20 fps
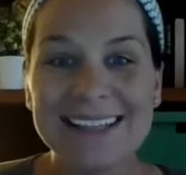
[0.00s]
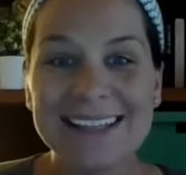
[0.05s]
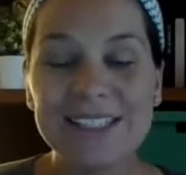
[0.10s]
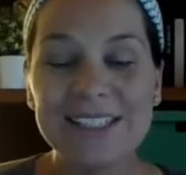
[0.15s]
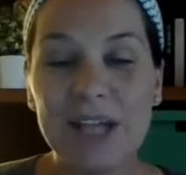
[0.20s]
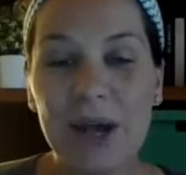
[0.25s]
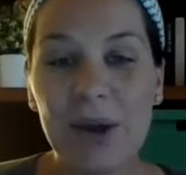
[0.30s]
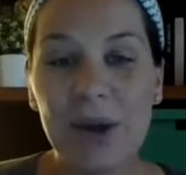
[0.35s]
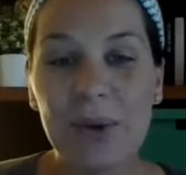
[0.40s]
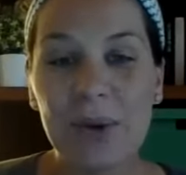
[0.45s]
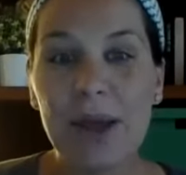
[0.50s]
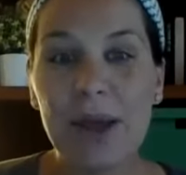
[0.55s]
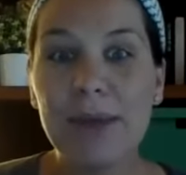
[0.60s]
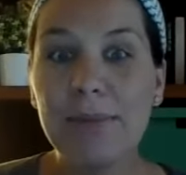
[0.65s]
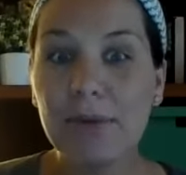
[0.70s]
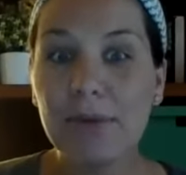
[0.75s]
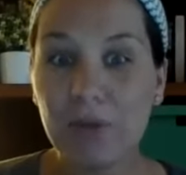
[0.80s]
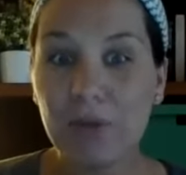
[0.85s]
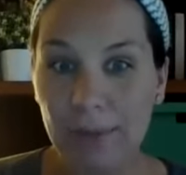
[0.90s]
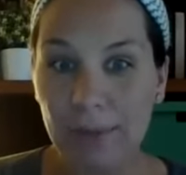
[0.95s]
So
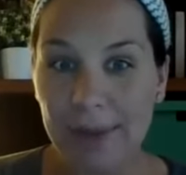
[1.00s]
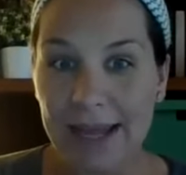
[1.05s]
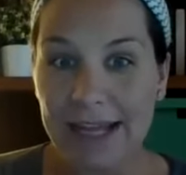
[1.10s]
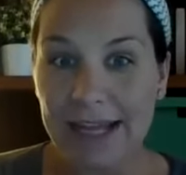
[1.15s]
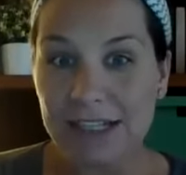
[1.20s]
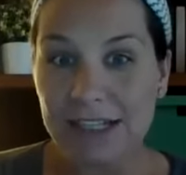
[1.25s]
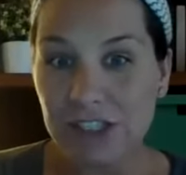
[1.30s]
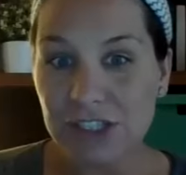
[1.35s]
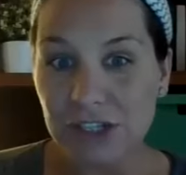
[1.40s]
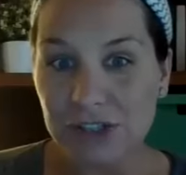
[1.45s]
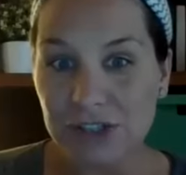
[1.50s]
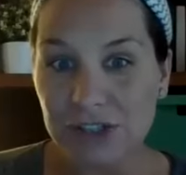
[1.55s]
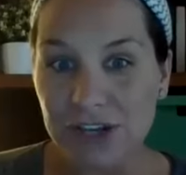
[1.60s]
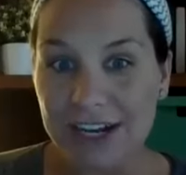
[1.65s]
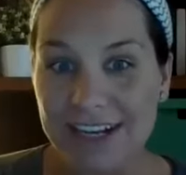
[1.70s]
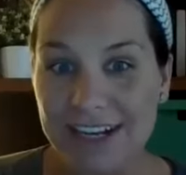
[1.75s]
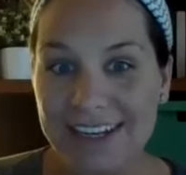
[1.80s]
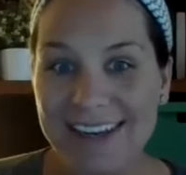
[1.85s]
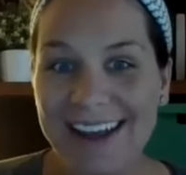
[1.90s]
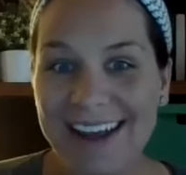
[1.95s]
before we had
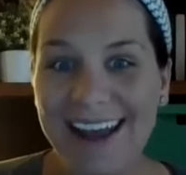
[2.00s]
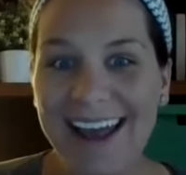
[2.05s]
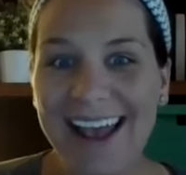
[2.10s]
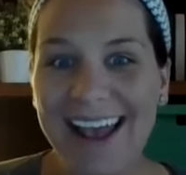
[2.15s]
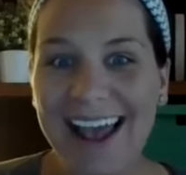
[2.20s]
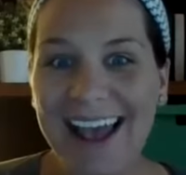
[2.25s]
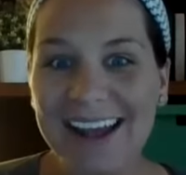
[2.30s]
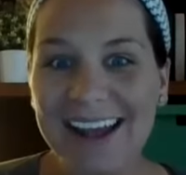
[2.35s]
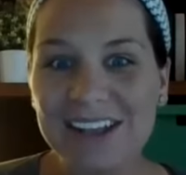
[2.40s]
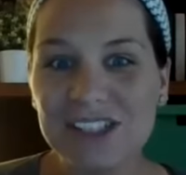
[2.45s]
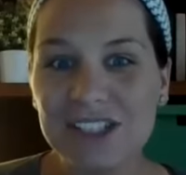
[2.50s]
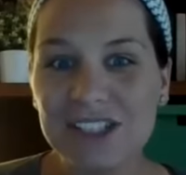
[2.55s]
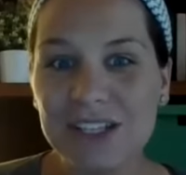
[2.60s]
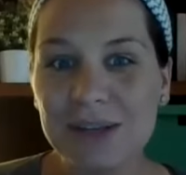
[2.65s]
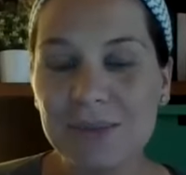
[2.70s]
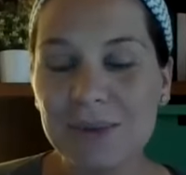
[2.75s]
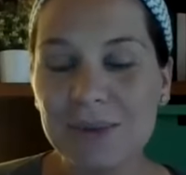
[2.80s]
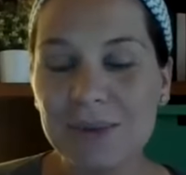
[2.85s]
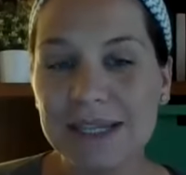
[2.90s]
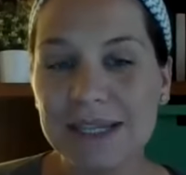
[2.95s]
children, I actually
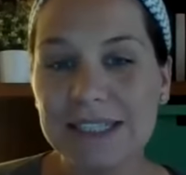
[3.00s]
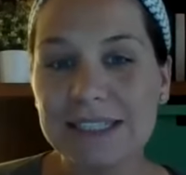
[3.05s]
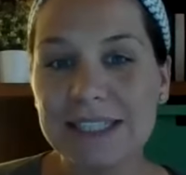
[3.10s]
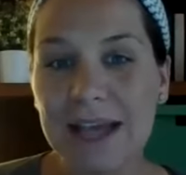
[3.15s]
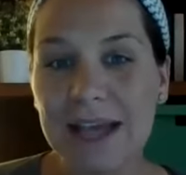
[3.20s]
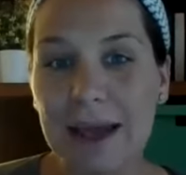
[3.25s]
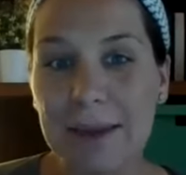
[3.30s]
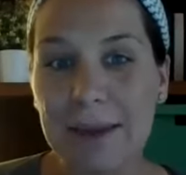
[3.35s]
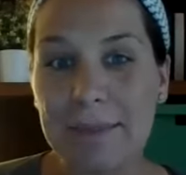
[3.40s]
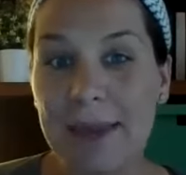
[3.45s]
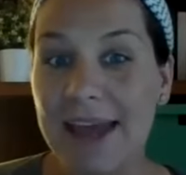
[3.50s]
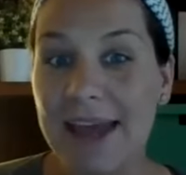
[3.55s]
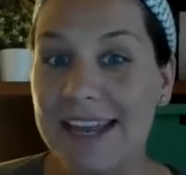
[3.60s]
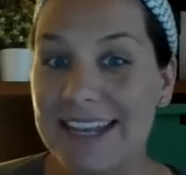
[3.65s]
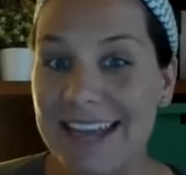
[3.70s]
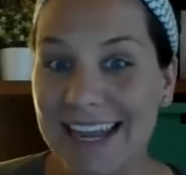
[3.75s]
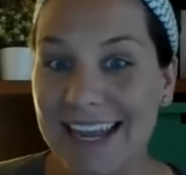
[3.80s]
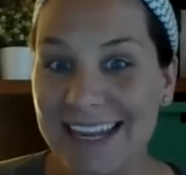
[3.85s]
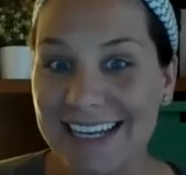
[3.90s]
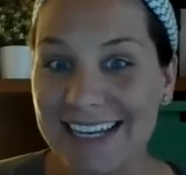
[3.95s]
was um, a
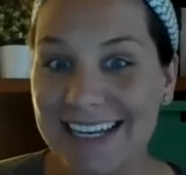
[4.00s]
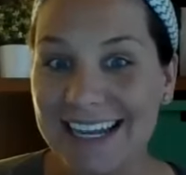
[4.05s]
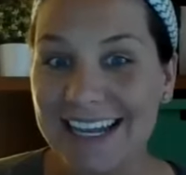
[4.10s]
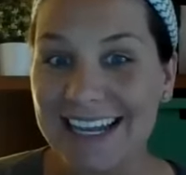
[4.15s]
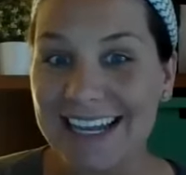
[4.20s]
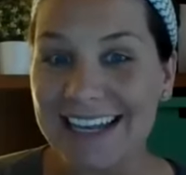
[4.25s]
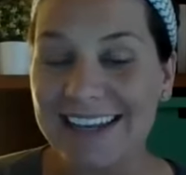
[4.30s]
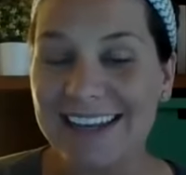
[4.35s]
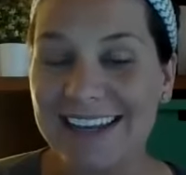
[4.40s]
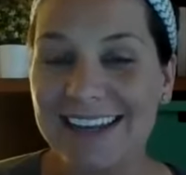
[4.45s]
nanny.